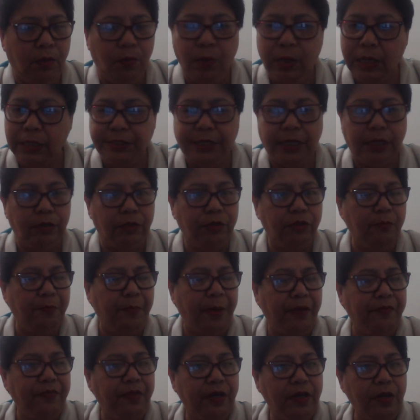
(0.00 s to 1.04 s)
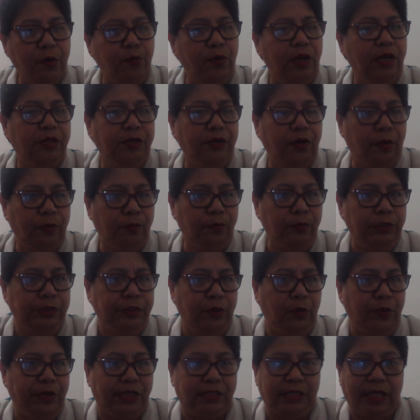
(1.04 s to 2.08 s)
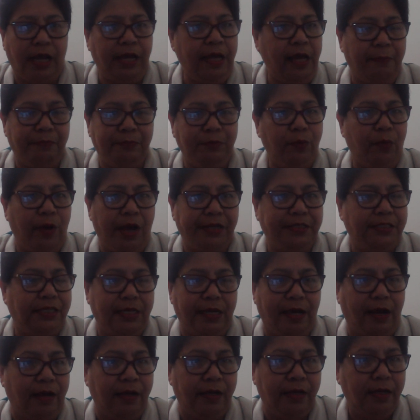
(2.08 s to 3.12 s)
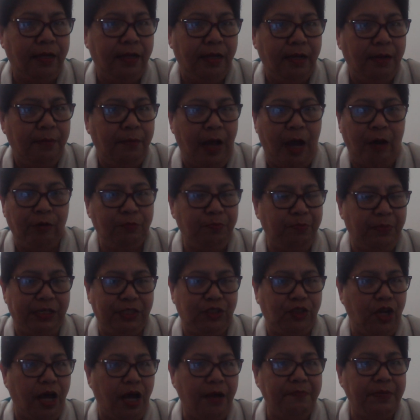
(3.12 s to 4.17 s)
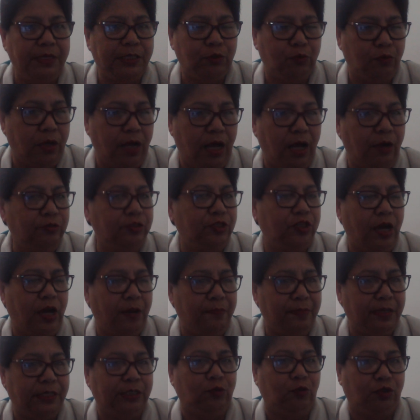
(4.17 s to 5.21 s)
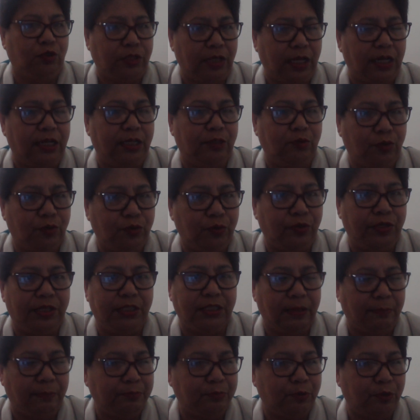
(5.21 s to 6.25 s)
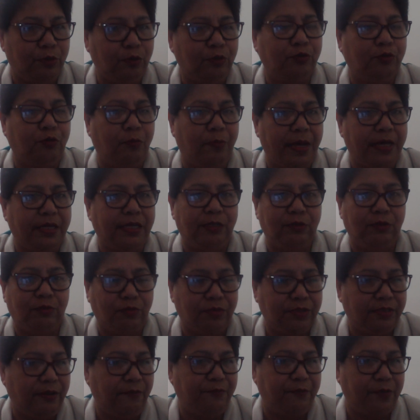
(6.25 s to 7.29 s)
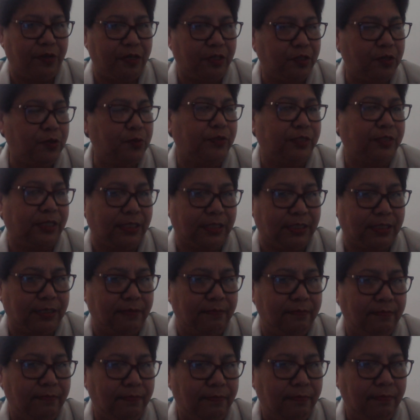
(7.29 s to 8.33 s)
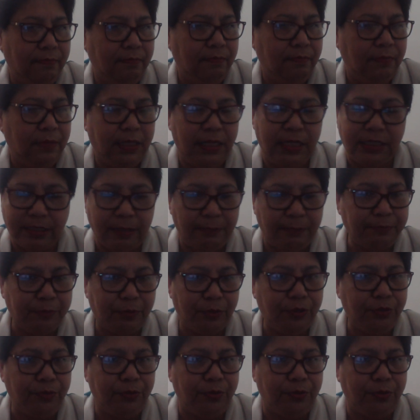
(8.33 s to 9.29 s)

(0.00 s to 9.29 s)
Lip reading: Well, the refinery will know it. I have no idea. Our job is to sell it to you. It's up to you to make into different uses. It's up to you.